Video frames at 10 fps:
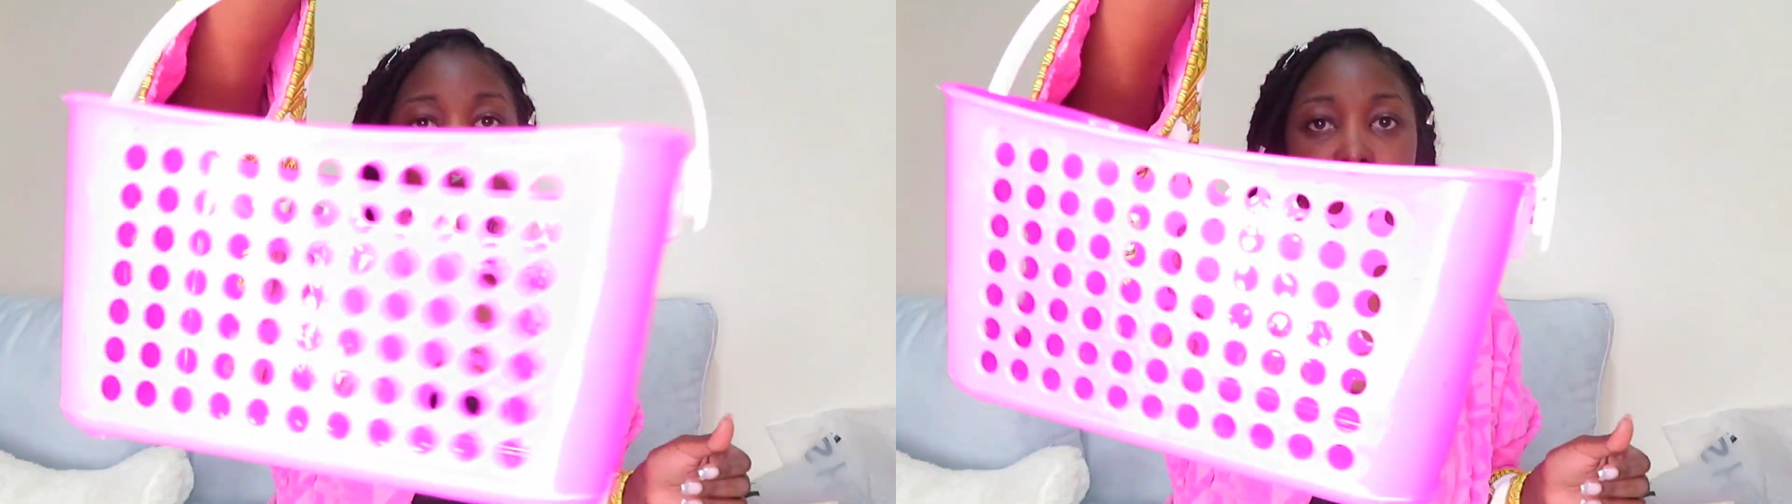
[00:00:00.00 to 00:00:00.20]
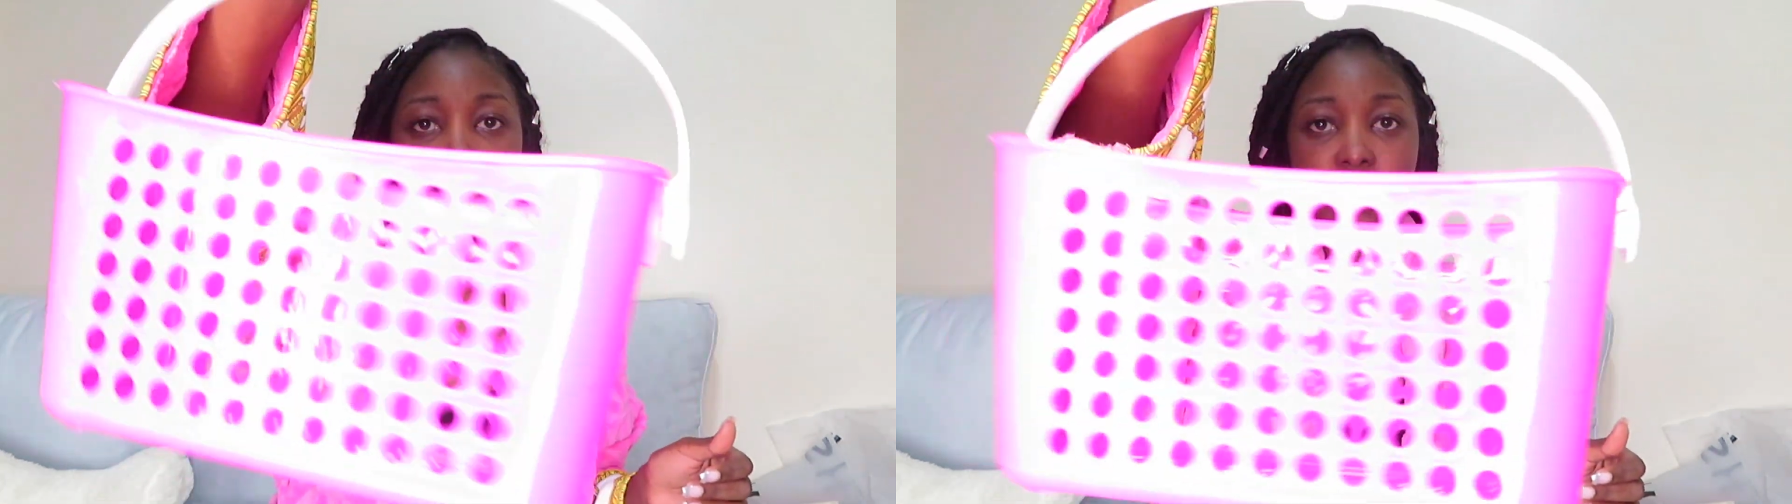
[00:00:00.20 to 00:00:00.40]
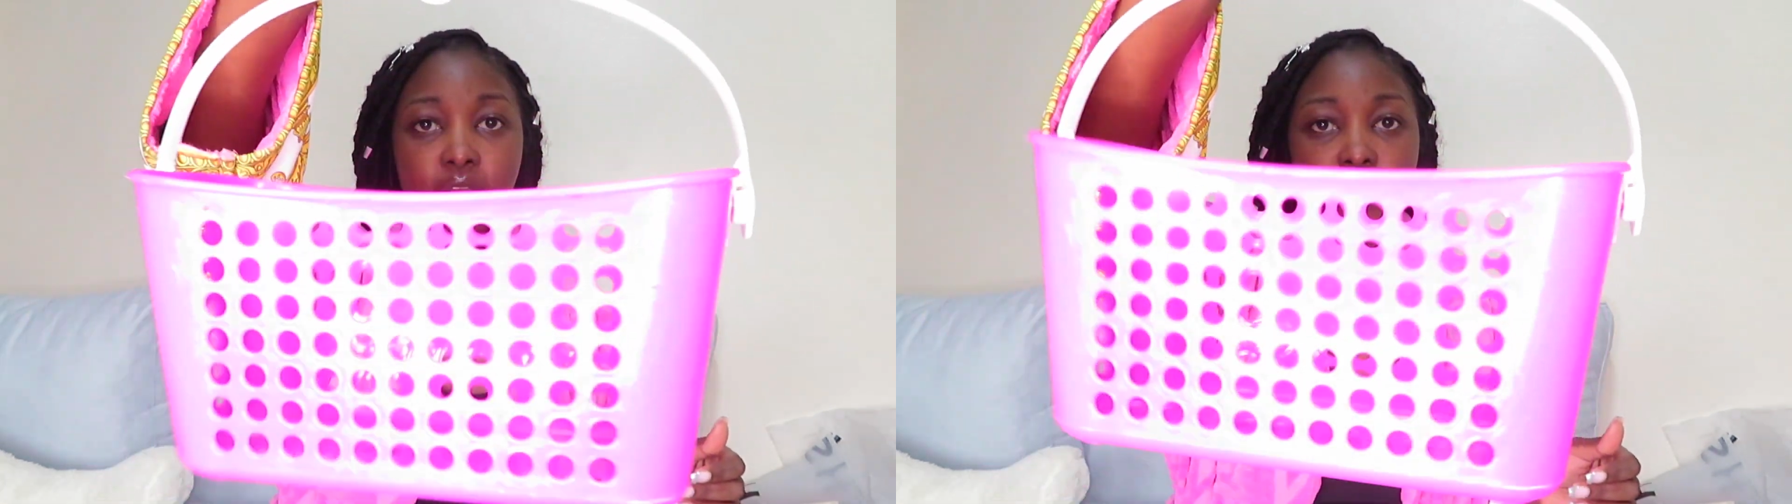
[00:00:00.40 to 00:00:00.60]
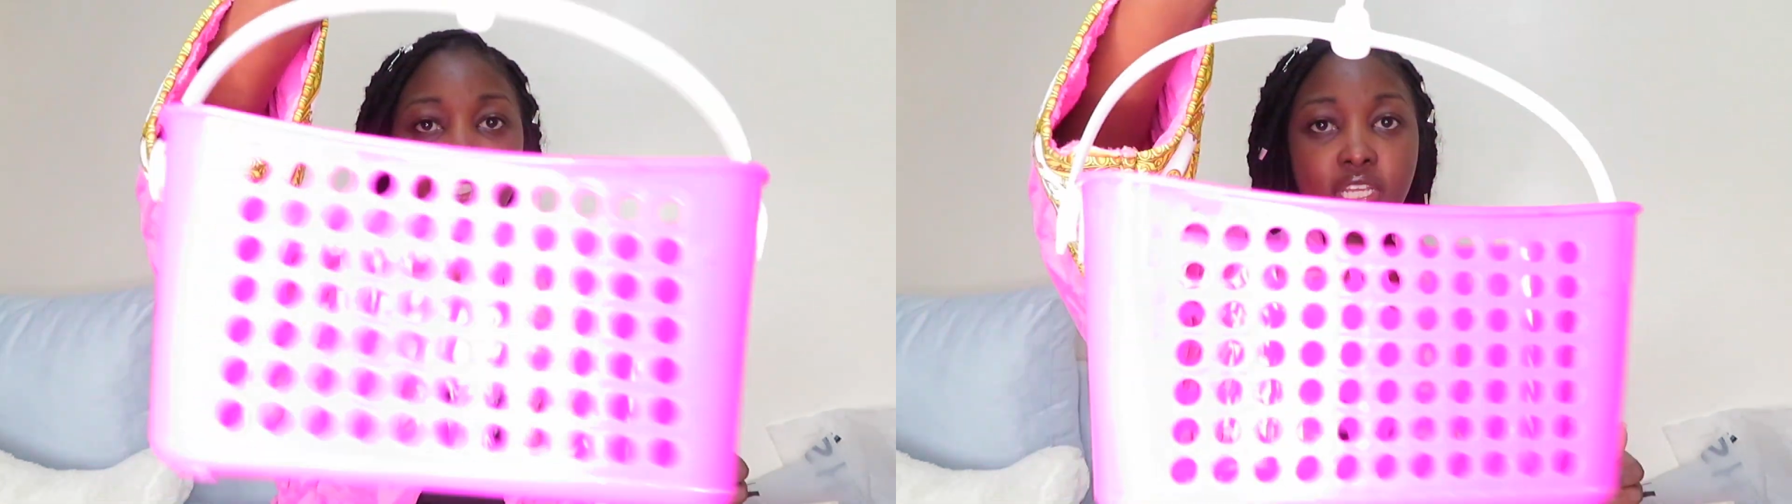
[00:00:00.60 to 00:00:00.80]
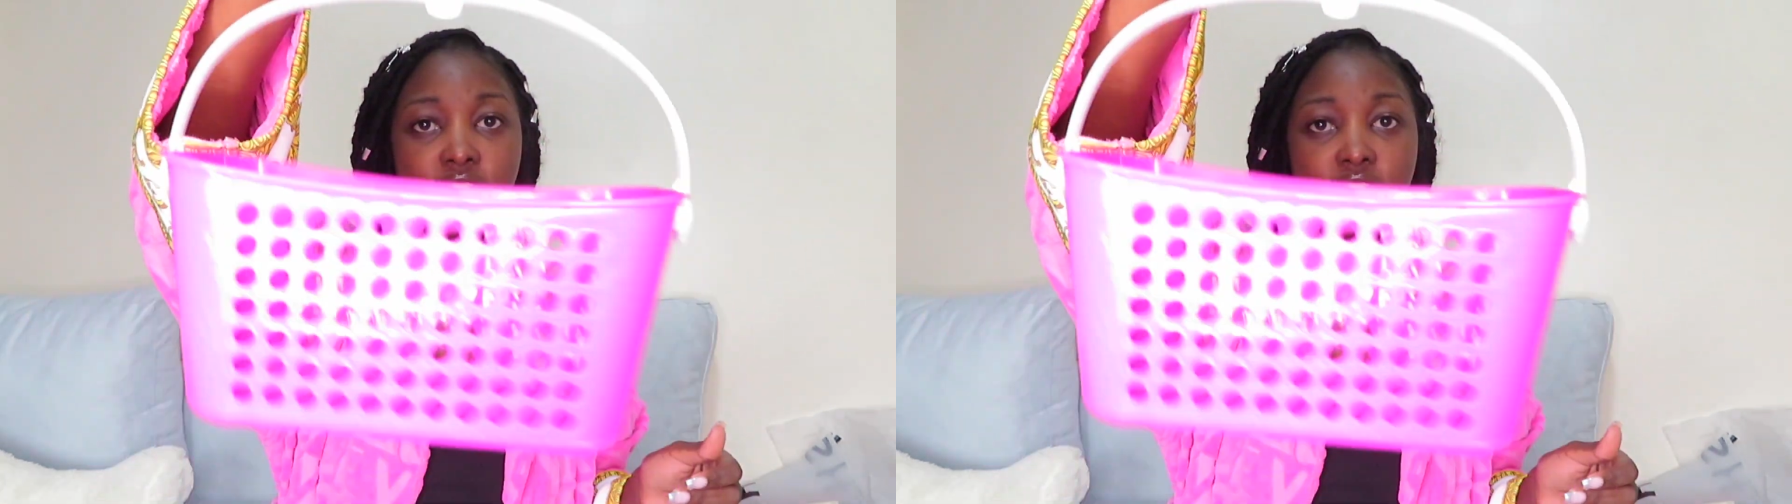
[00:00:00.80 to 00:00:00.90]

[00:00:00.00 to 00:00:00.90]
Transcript: lady when she